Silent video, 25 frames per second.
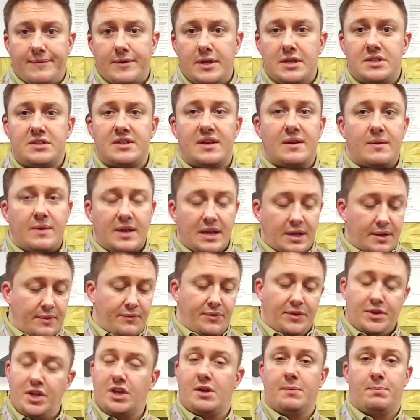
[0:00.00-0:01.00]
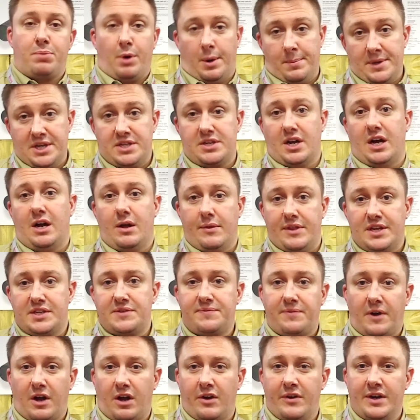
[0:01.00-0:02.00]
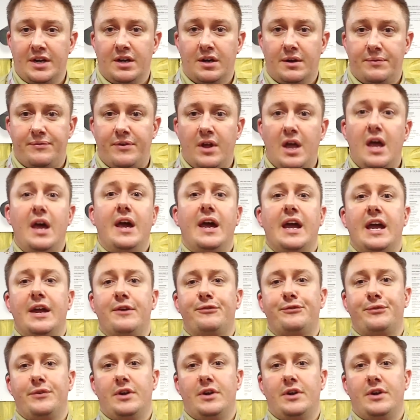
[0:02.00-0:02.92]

you're doing, you can probably dial this far enough. If